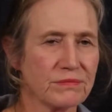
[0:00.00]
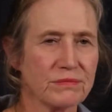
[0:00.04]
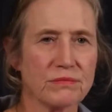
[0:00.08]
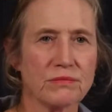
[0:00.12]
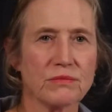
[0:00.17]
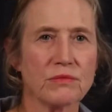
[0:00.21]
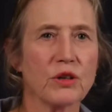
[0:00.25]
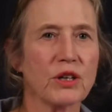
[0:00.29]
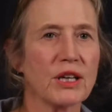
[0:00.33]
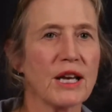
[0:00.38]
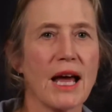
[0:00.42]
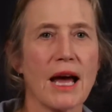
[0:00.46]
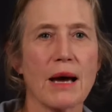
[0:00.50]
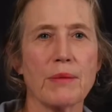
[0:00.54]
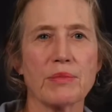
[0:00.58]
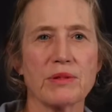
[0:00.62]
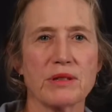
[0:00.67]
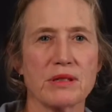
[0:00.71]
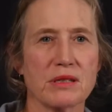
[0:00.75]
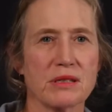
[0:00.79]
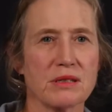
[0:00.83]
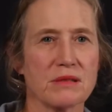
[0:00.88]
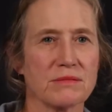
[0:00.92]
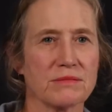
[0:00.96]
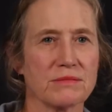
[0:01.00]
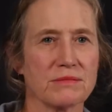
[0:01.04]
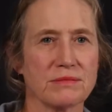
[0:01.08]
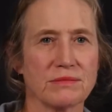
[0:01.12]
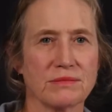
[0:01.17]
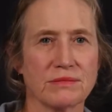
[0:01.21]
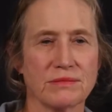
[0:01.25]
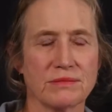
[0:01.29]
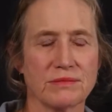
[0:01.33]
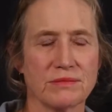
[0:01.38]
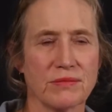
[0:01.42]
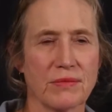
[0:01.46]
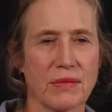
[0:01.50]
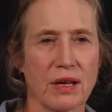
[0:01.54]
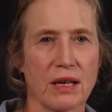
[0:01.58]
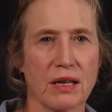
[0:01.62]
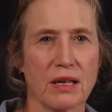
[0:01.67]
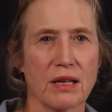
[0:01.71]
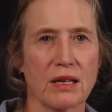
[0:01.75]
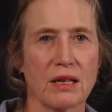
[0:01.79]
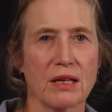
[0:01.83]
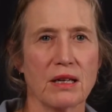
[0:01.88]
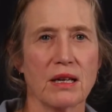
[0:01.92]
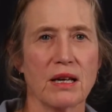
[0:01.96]
what happens.
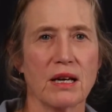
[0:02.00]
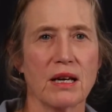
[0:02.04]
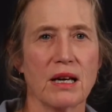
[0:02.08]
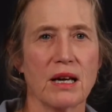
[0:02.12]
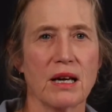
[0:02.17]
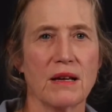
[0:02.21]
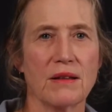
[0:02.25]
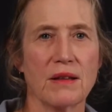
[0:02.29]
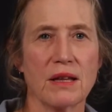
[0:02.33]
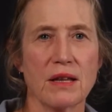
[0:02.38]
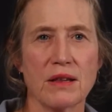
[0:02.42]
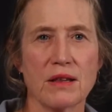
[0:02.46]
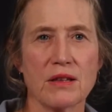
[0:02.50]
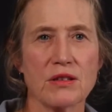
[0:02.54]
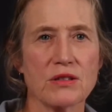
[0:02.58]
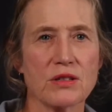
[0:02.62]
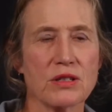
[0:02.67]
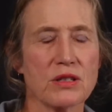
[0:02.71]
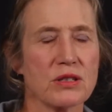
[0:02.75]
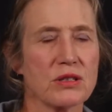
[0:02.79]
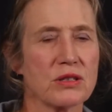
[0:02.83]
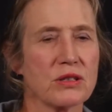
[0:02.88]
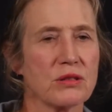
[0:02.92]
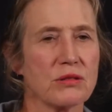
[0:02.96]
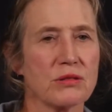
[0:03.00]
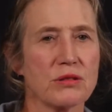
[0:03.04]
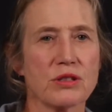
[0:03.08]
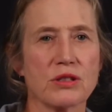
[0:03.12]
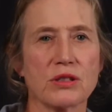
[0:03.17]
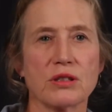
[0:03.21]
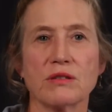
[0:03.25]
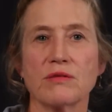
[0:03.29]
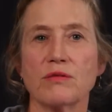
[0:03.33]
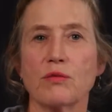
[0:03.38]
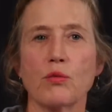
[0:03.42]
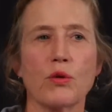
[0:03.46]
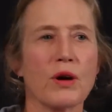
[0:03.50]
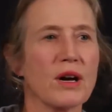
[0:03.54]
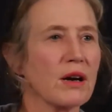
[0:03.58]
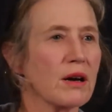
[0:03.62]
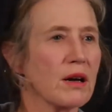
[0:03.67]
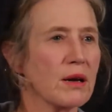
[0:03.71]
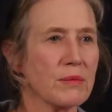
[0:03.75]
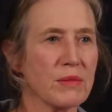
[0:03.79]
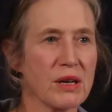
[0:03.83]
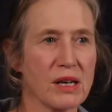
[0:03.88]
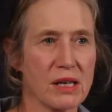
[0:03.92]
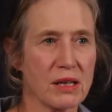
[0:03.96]
And then there's this notion of where
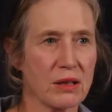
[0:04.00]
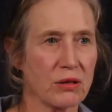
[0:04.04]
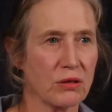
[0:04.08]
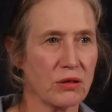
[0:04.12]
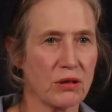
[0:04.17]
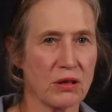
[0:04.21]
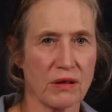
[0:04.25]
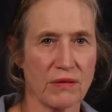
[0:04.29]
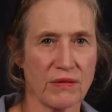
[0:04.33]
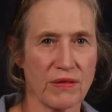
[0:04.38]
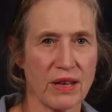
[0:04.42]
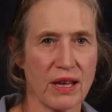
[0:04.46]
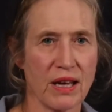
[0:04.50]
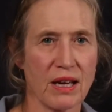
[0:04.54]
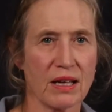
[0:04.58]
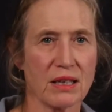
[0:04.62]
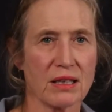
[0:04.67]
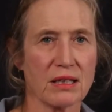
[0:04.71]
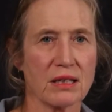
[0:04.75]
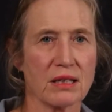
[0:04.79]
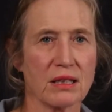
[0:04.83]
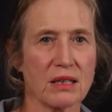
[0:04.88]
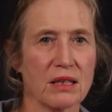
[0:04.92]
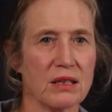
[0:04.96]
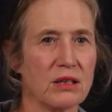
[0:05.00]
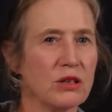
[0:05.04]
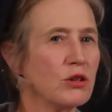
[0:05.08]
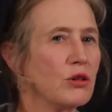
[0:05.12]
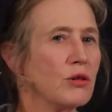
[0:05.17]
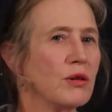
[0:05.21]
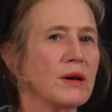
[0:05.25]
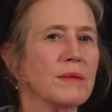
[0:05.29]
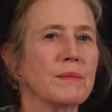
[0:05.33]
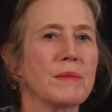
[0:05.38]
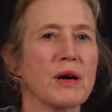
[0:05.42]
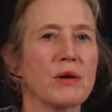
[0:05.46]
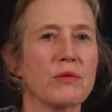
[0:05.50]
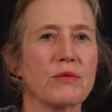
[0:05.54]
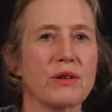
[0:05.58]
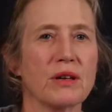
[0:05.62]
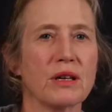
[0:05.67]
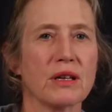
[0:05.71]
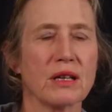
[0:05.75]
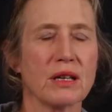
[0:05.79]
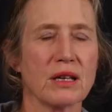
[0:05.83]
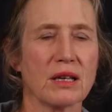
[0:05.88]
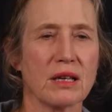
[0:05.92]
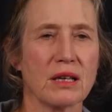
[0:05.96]
am I in all of that? And who am I
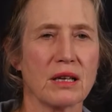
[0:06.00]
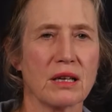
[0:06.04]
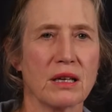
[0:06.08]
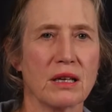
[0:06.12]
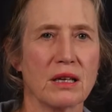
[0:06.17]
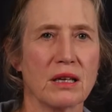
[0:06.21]
really?